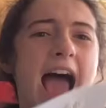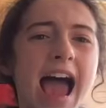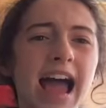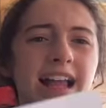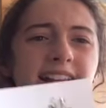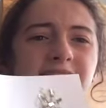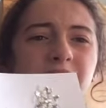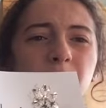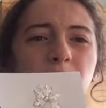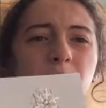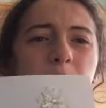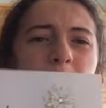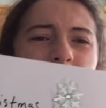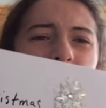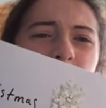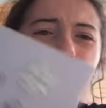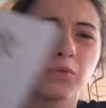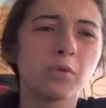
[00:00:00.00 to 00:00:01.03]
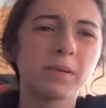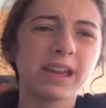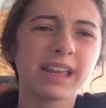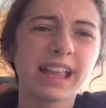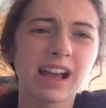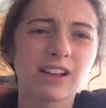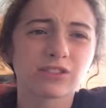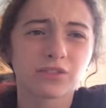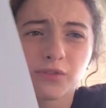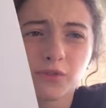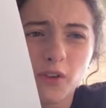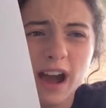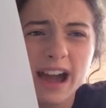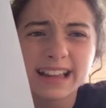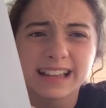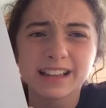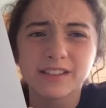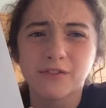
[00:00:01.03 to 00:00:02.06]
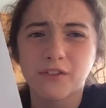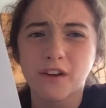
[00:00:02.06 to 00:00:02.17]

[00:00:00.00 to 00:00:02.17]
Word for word: and the winners will be announced on Friday the